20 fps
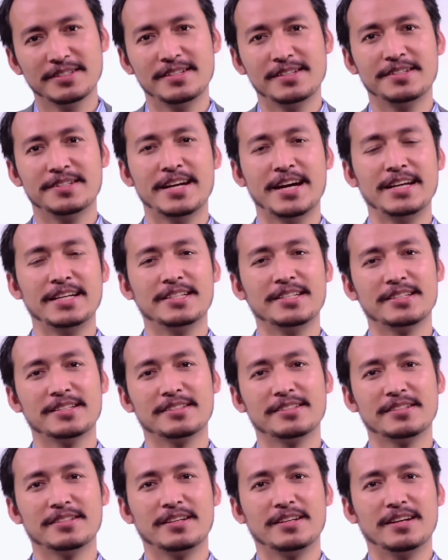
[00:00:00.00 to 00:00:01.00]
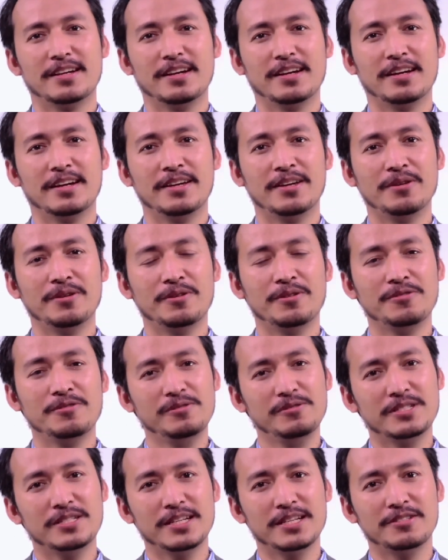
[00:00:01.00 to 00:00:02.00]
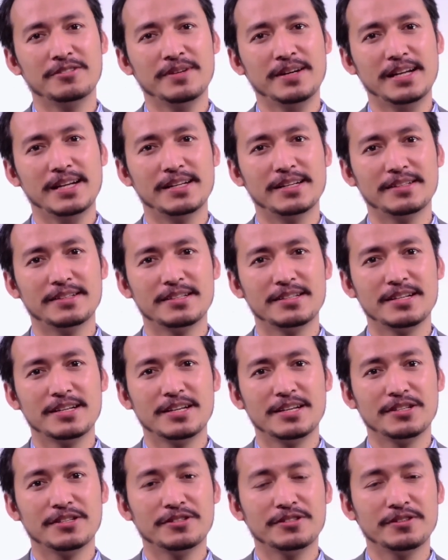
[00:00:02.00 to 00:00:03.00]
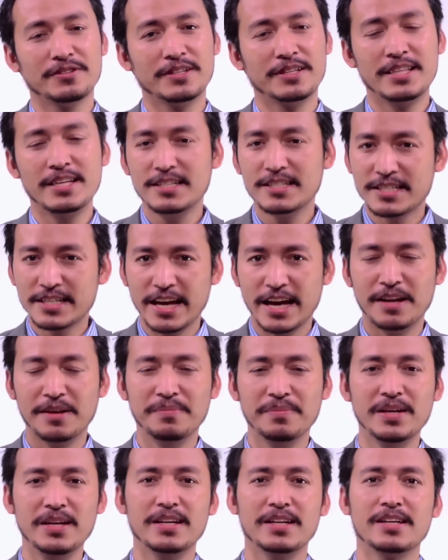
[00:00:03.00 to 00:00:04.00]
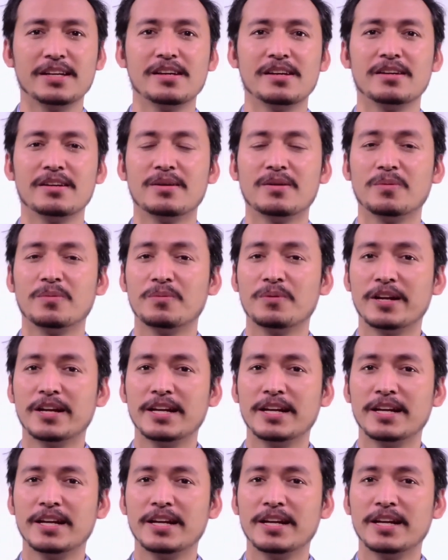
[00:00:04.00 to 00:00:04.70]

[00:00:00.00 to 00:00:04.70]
write your rules as well. So this can be one